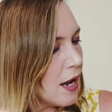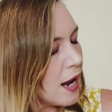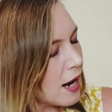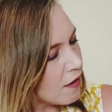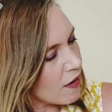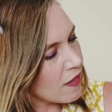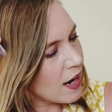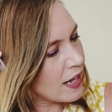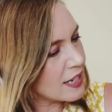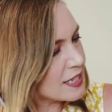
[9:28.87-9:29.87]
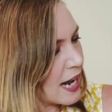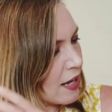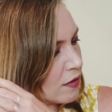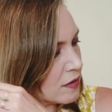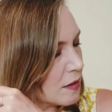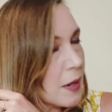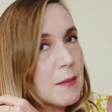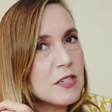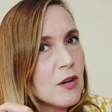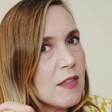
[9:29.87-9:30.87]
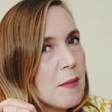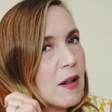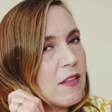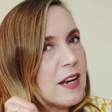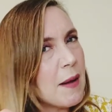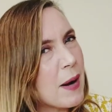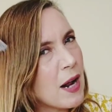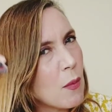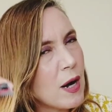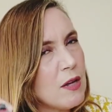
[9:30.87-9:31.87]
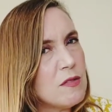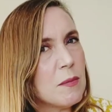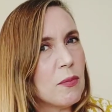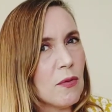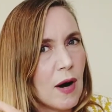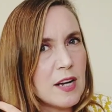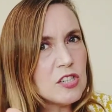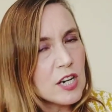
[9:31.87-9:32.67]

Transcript: And I find that I get tangles sometimes during the middle of the day, but I don't want to use a brush.